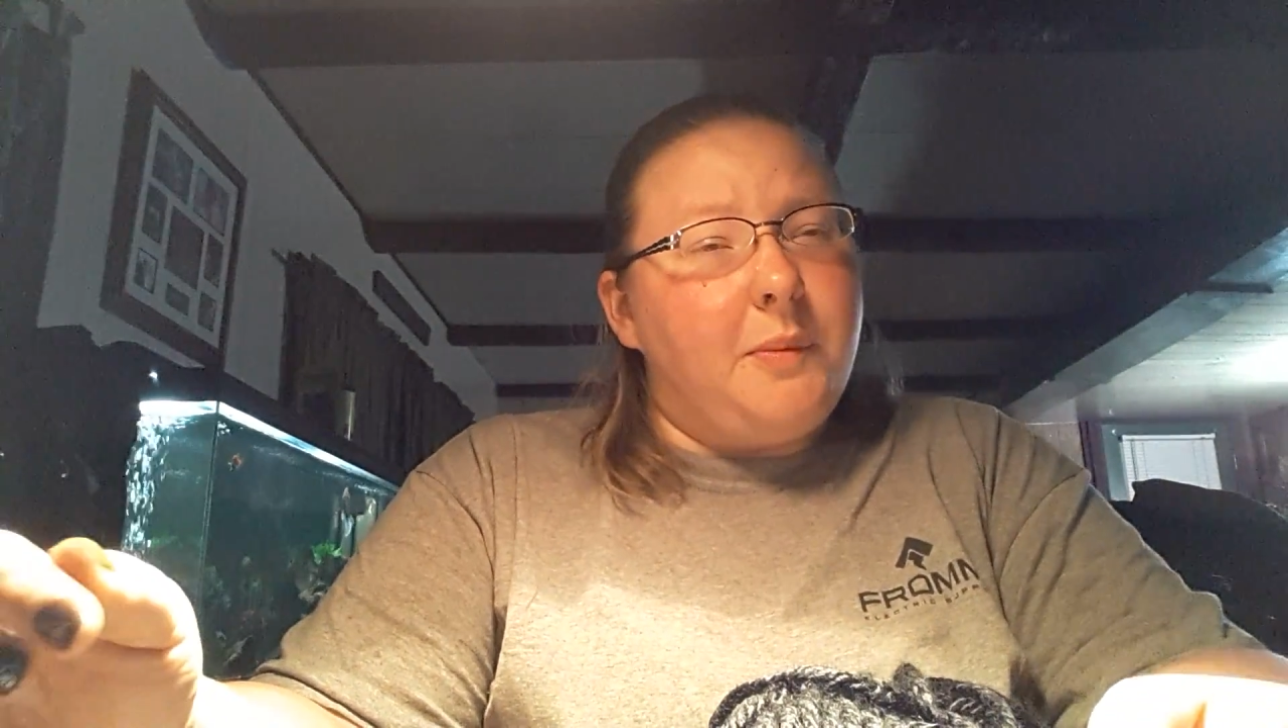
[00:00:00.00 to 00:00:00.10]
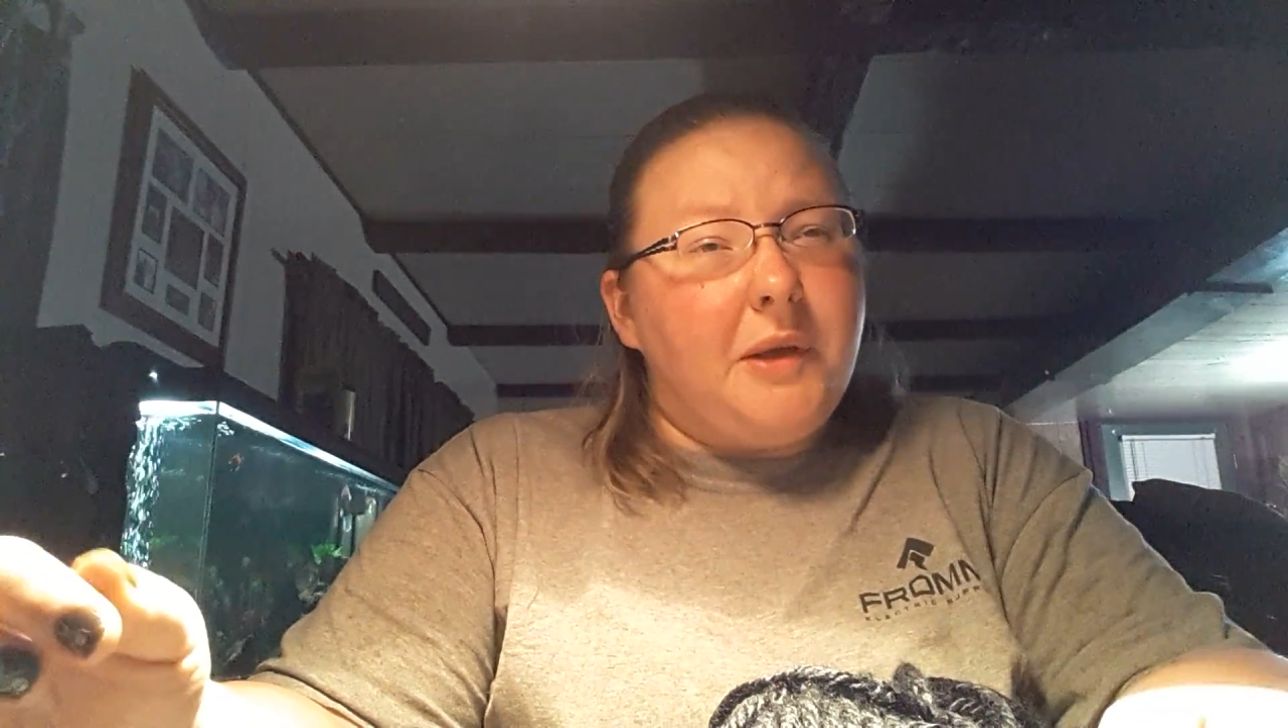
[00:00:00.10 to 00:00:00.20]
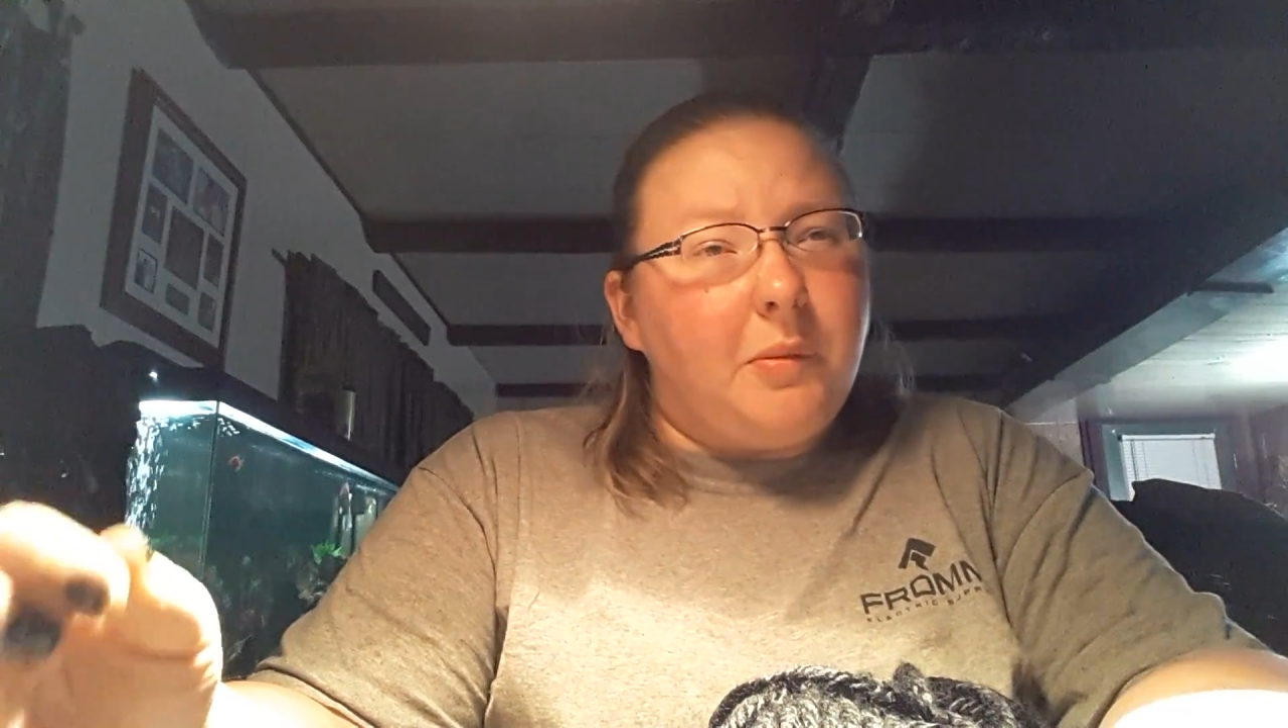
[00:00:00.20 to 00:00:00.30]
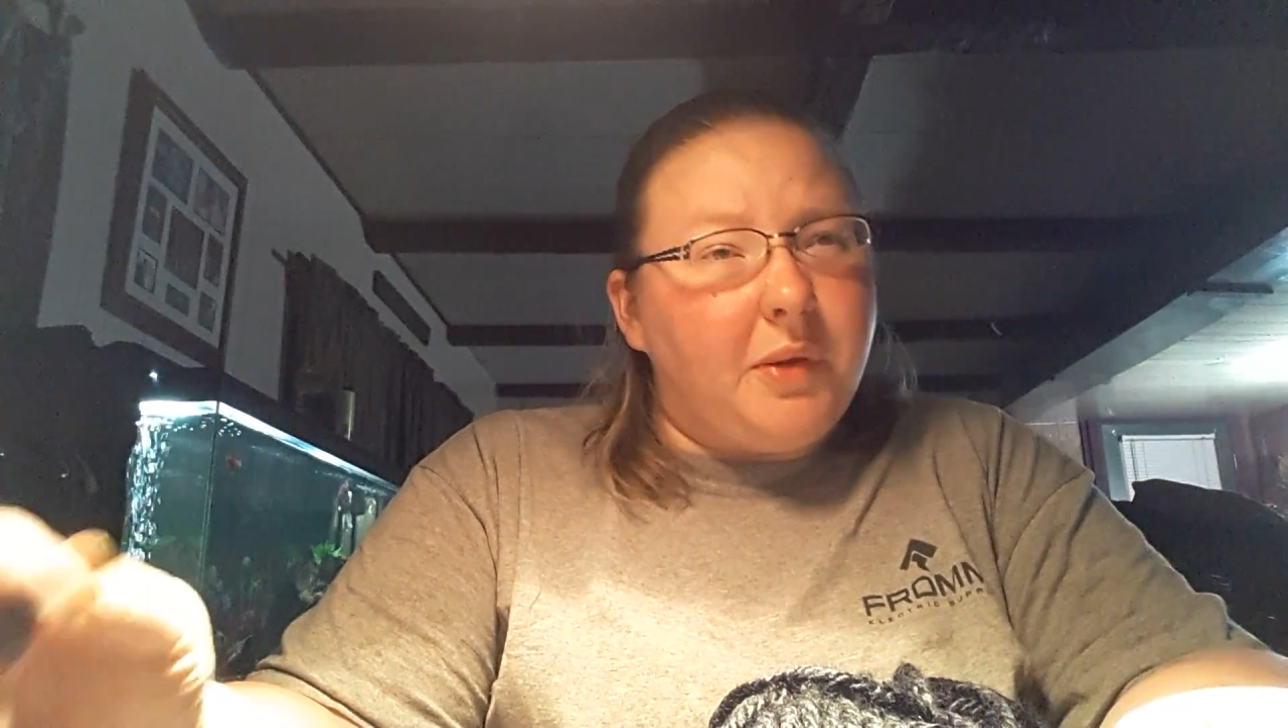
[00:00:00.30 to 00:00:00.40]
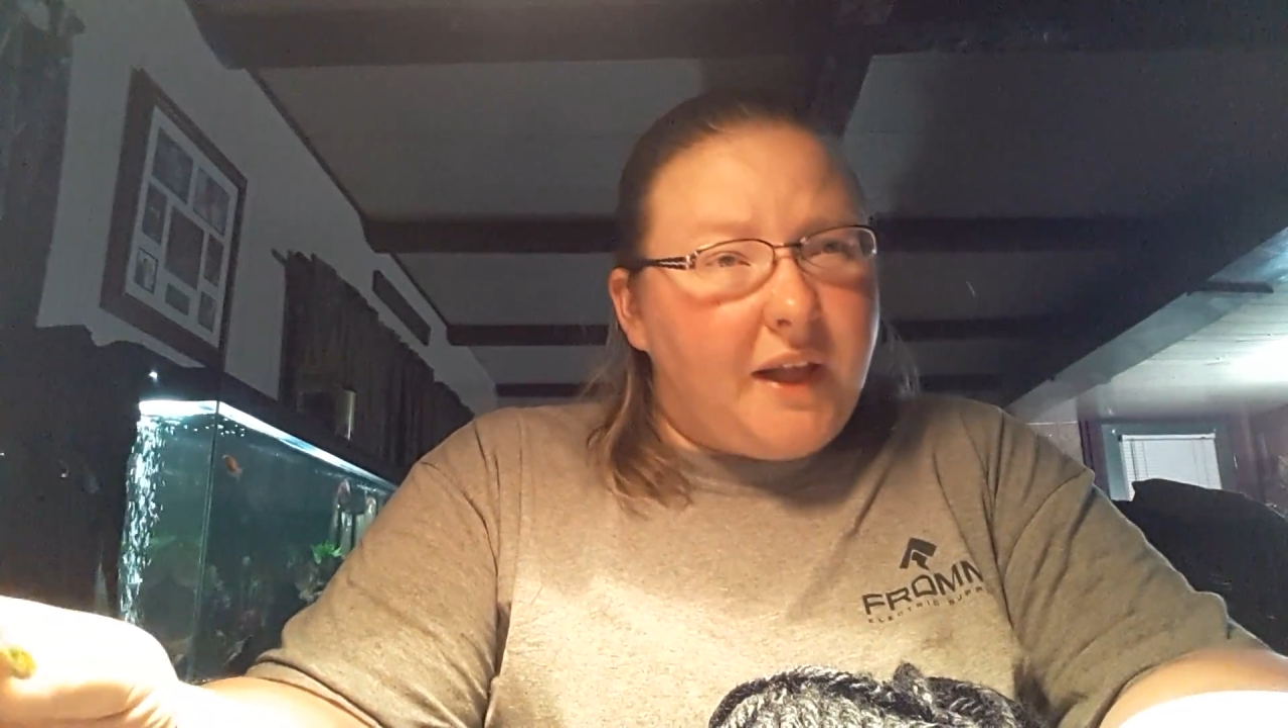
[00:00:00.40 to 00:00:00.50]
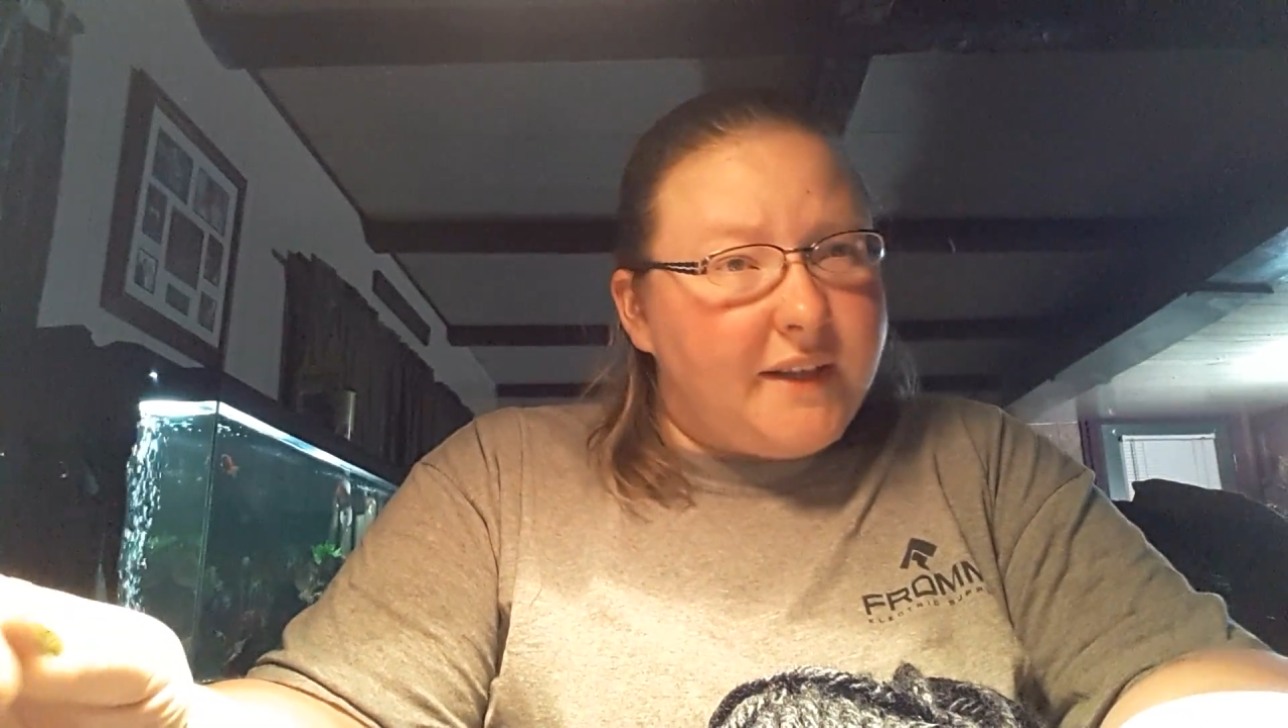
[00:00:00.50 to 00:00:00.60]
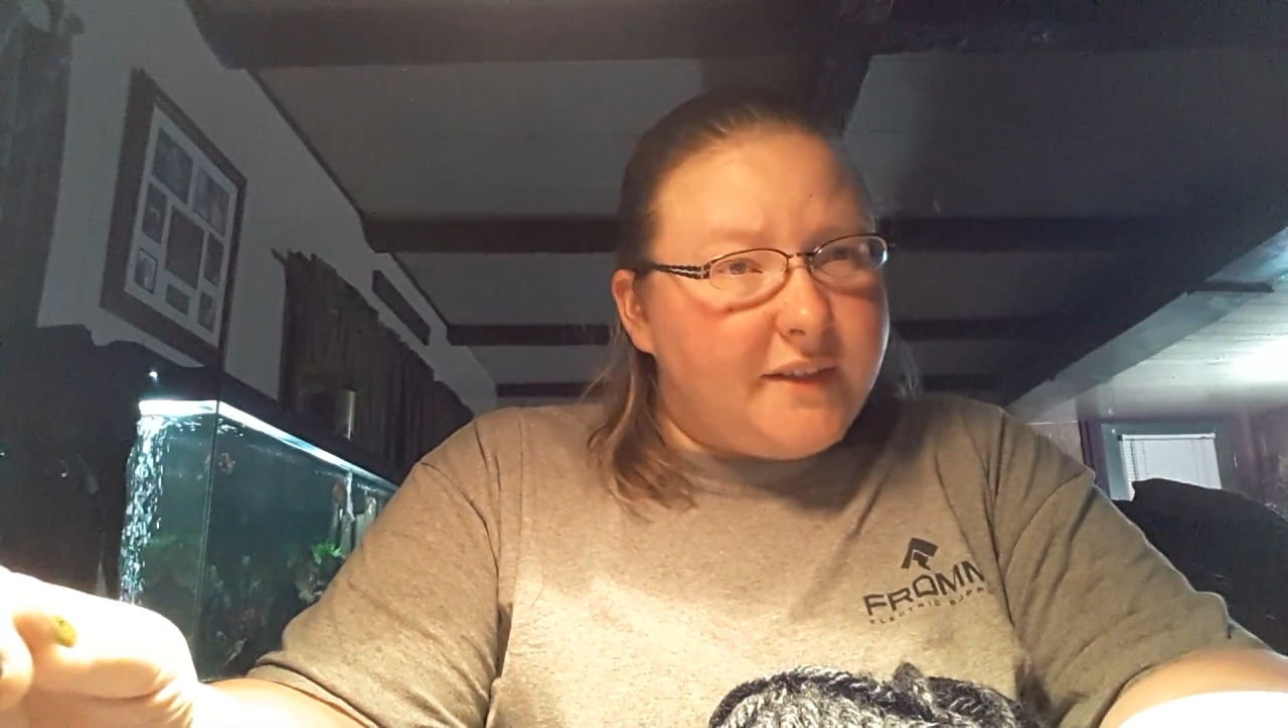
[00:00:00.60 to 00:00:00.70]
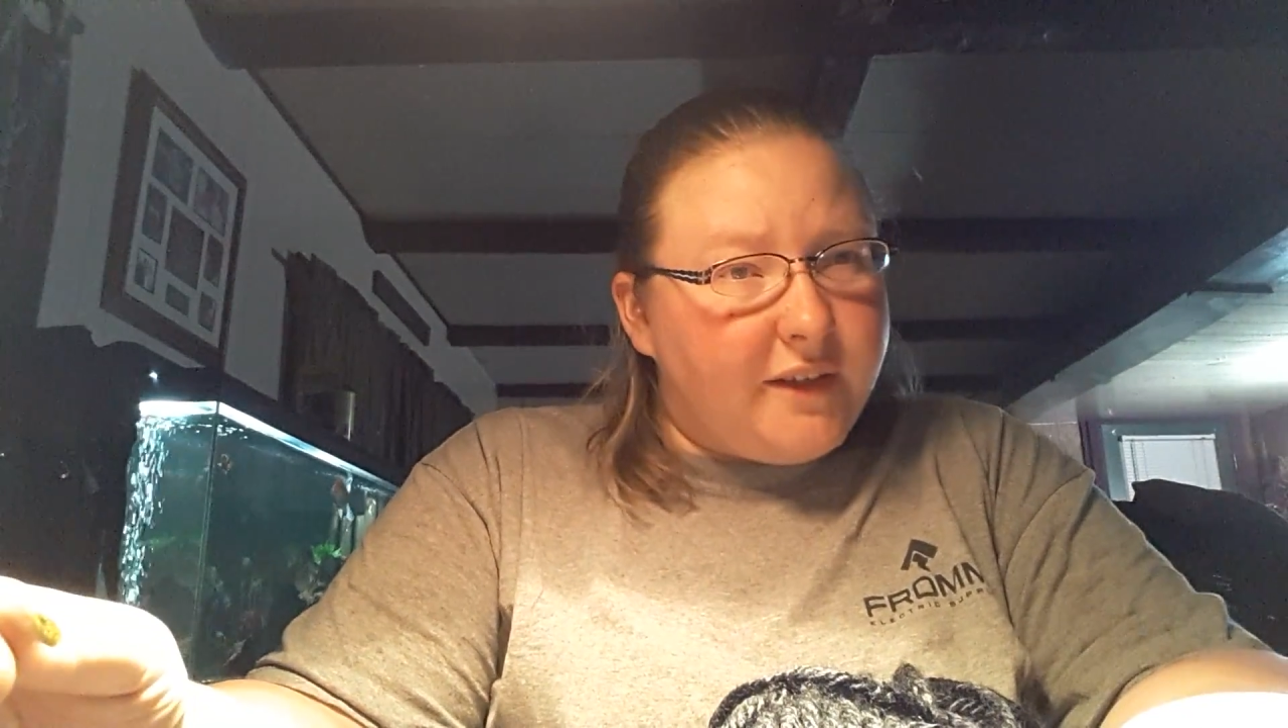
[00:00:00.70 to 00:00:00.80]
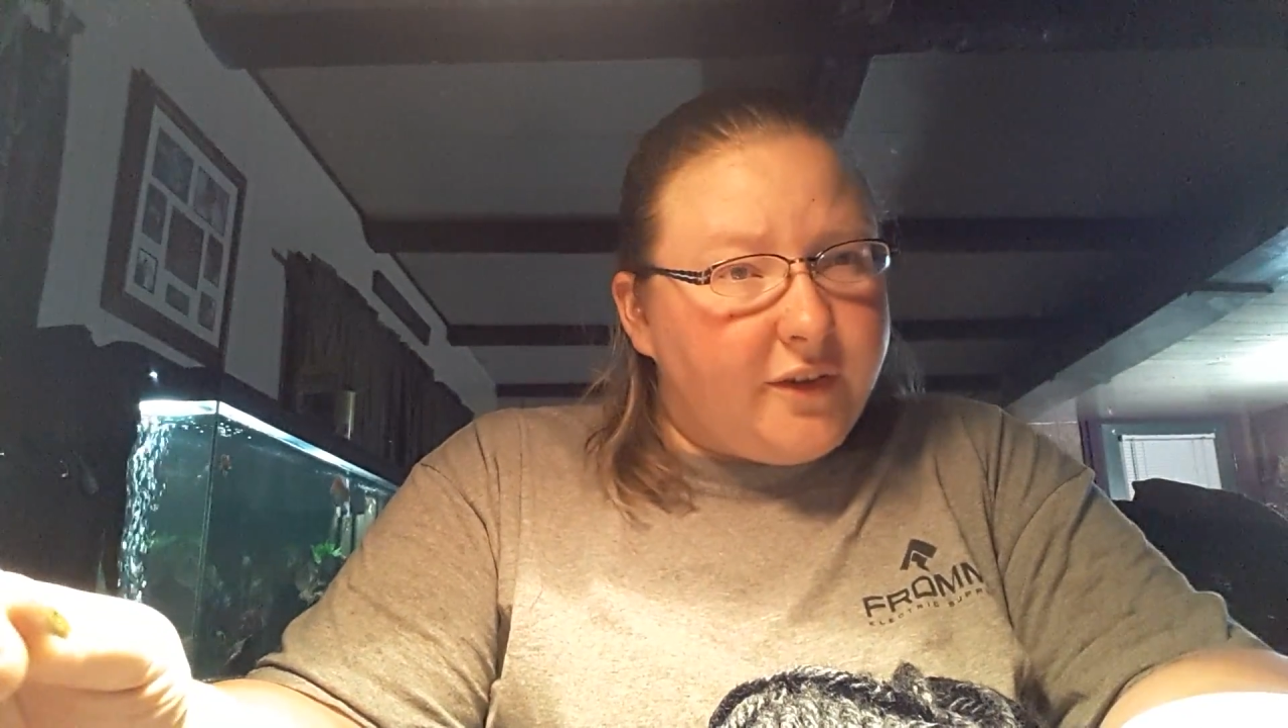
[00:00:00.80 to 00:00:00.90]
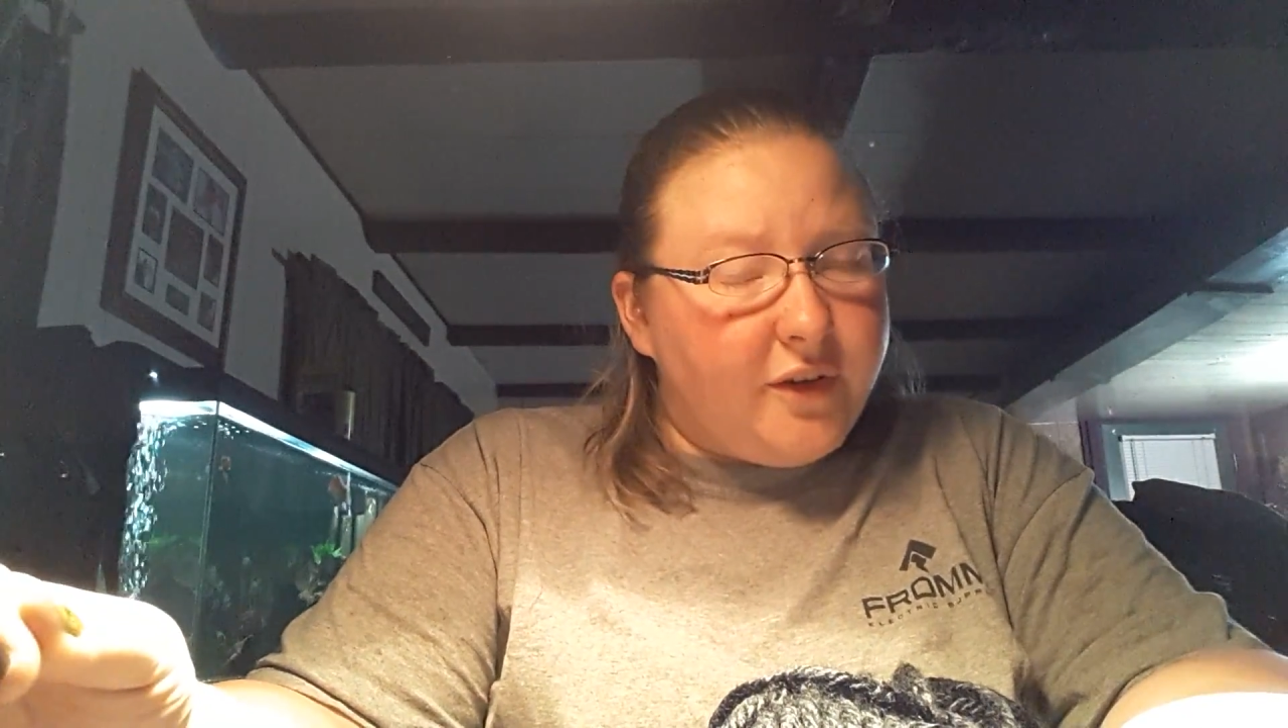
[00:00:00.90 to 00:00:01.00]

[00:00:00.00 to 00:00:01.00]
big plastic